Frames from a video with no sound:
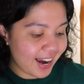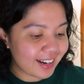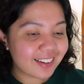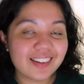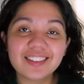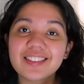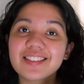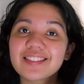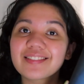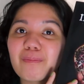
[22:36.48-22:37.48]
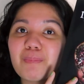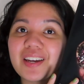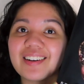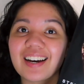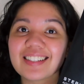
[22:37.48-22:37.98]
that is
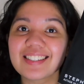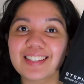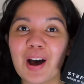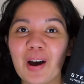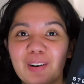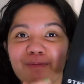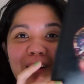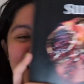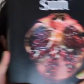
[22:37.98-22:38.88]
Midnight Sun by